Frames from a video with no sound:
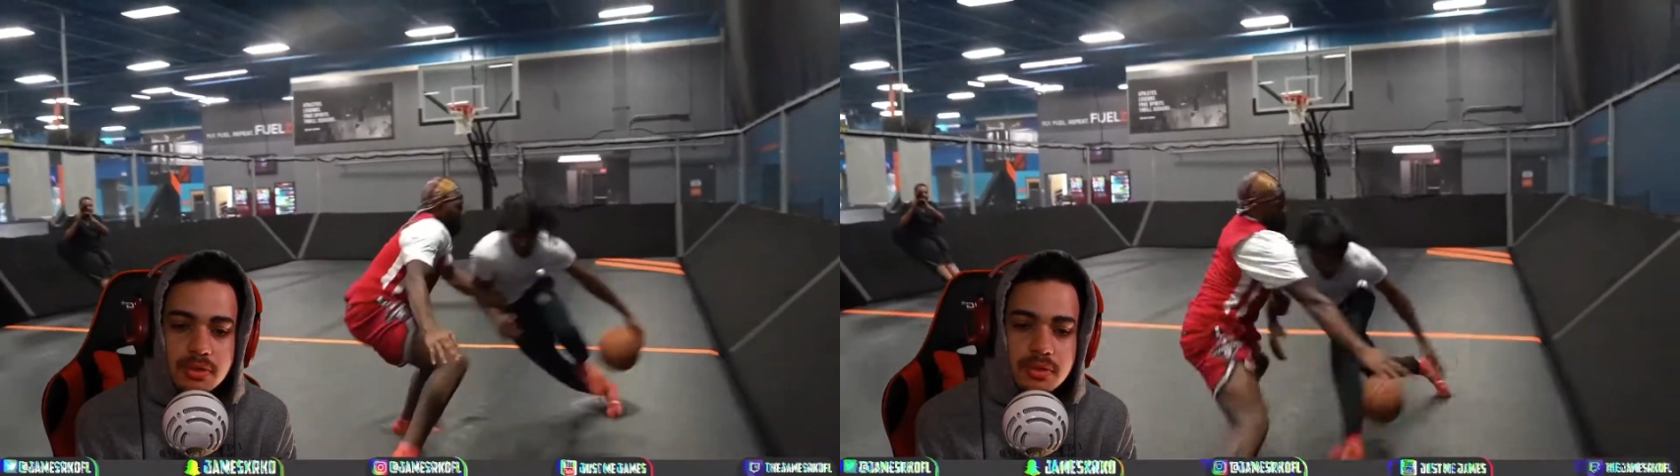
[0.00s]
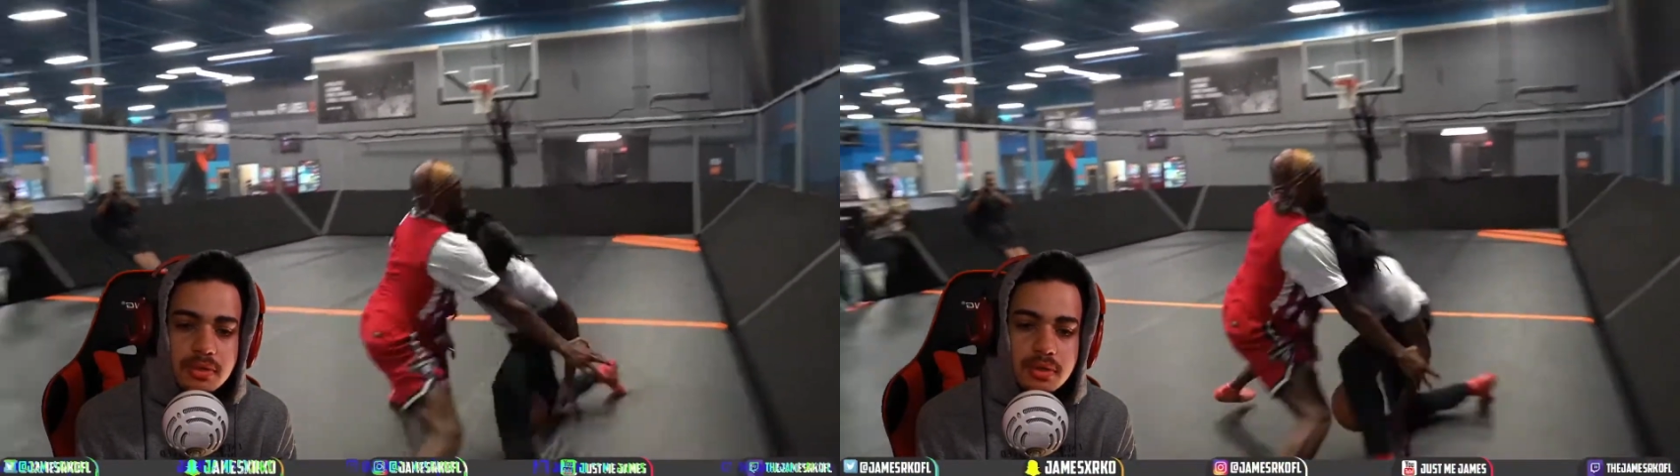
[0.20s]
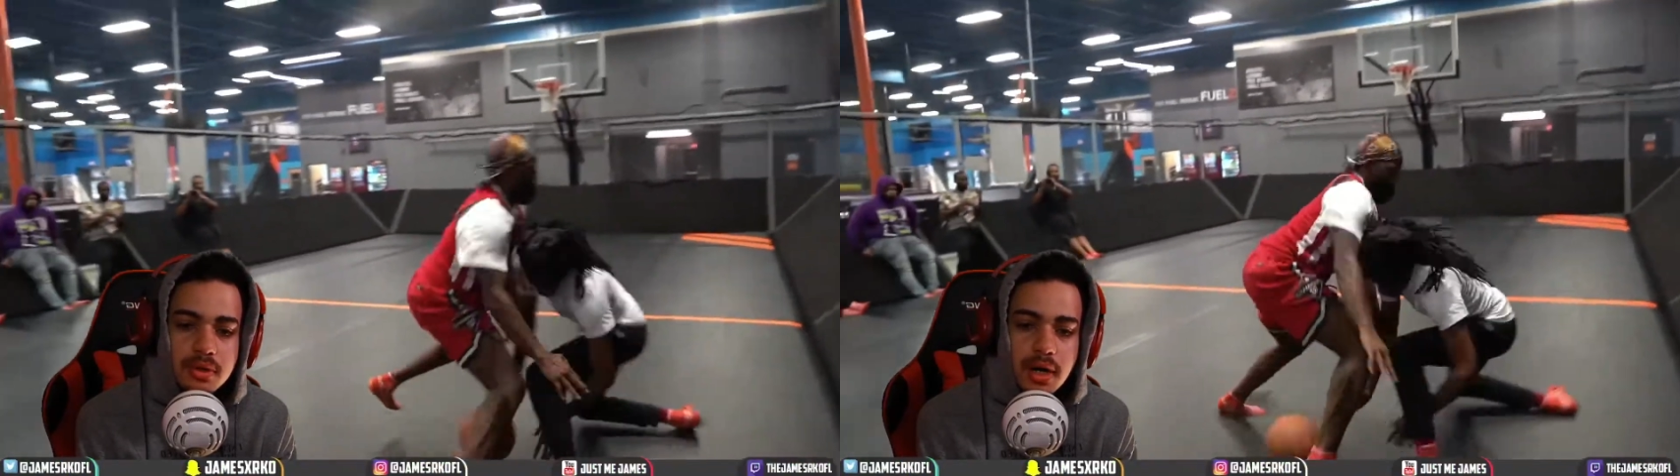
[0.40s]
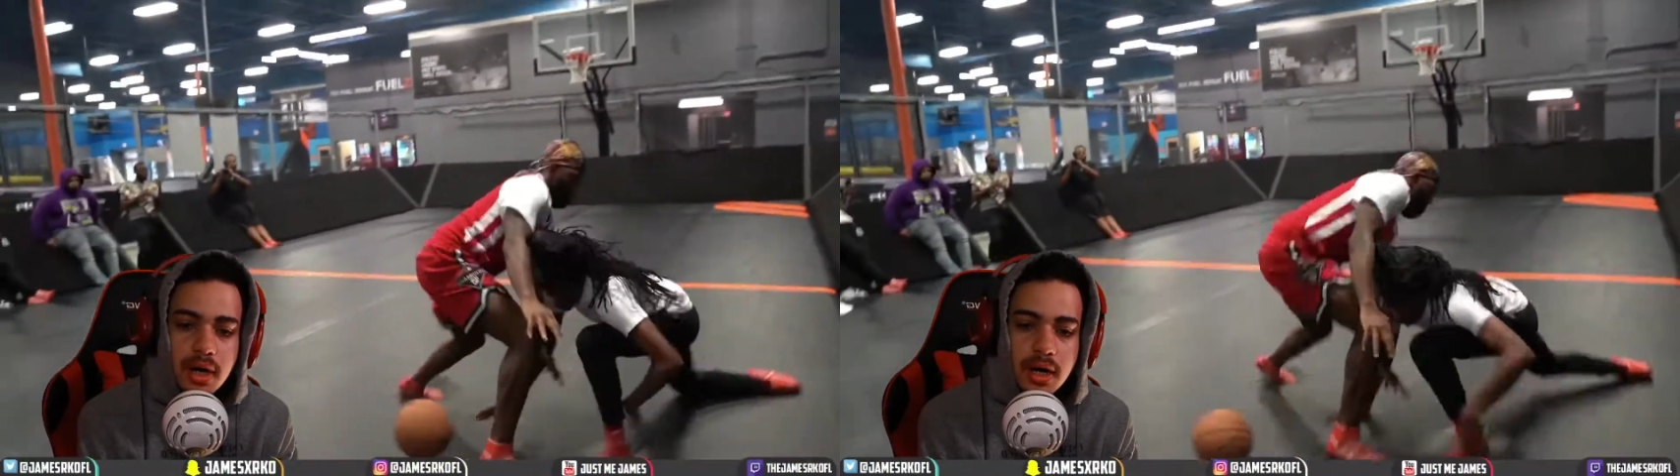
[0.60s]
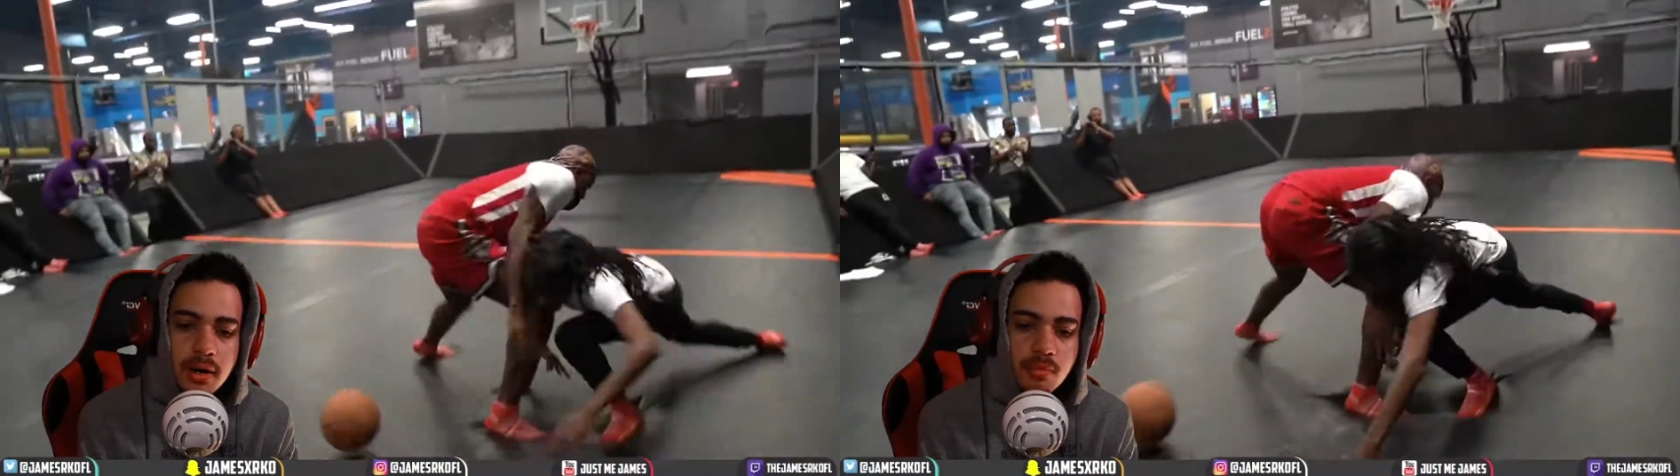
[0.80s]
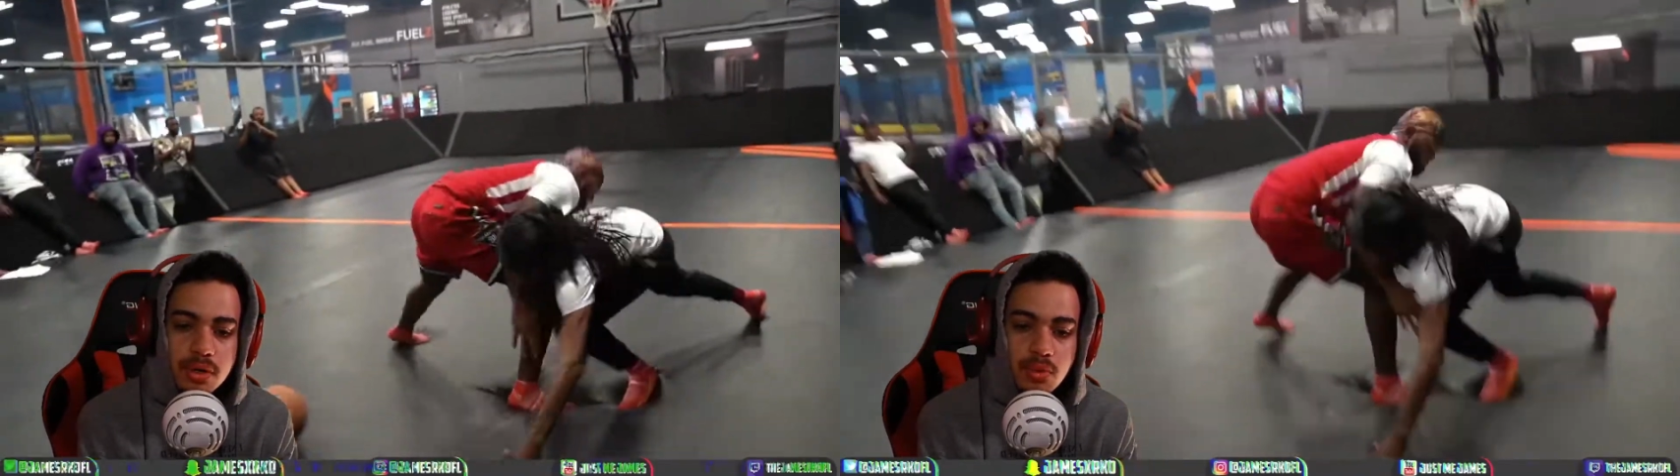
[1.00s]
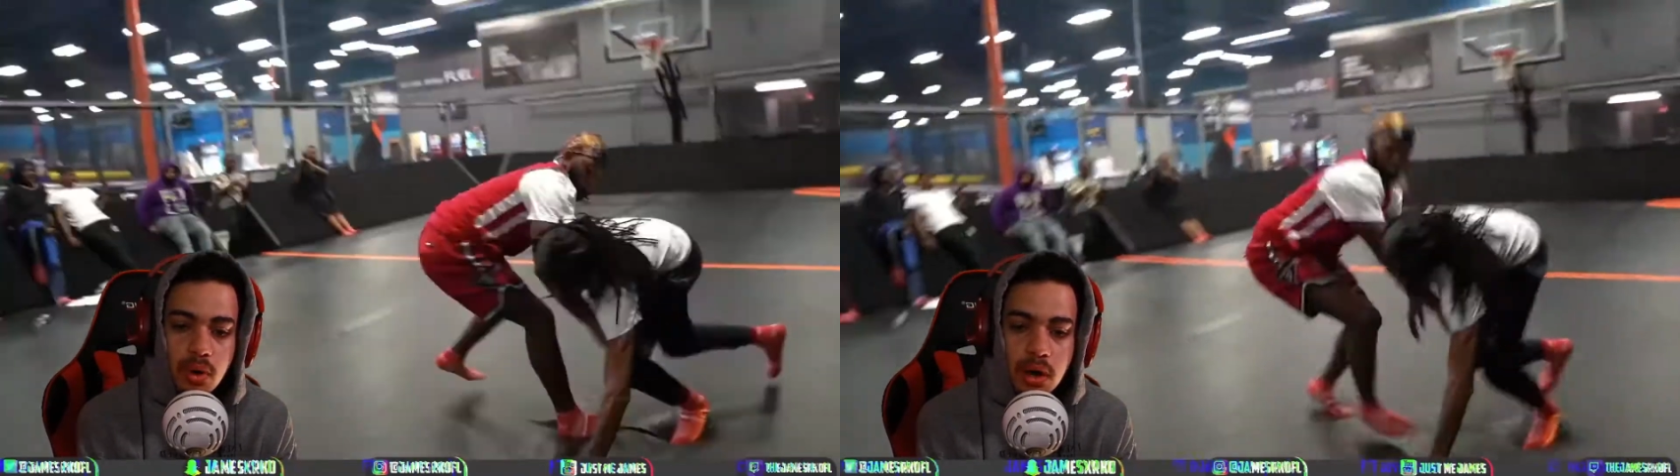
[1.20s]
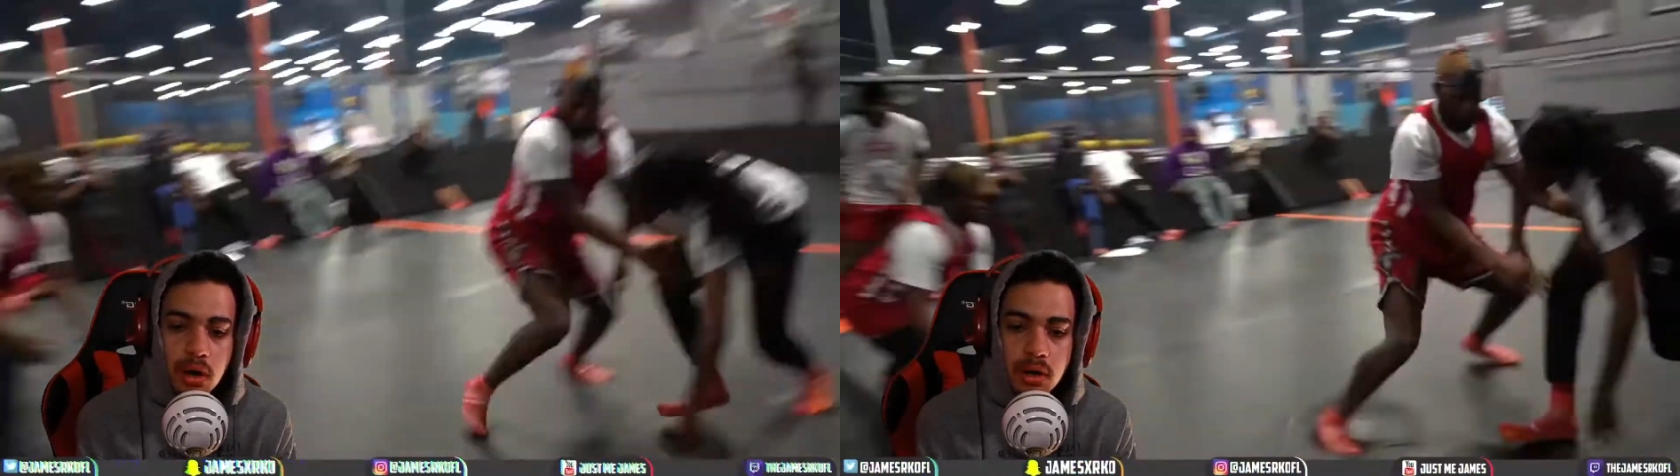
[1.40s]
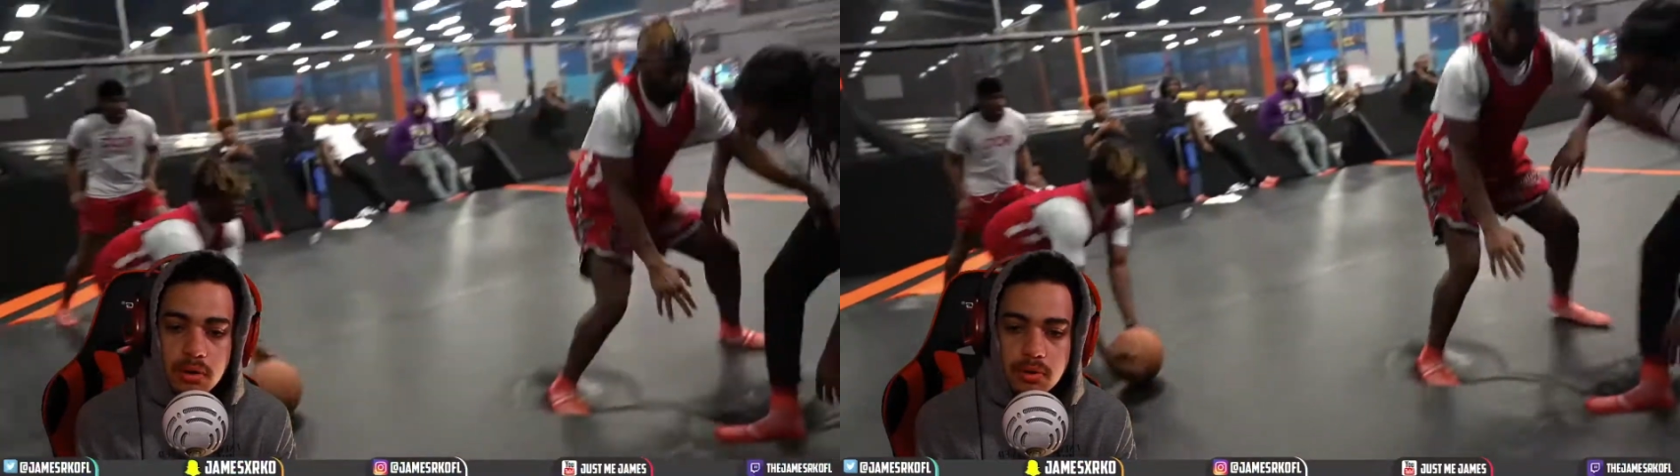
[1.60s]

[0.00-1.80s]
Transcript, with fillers: Uh-uh, Britt Wall.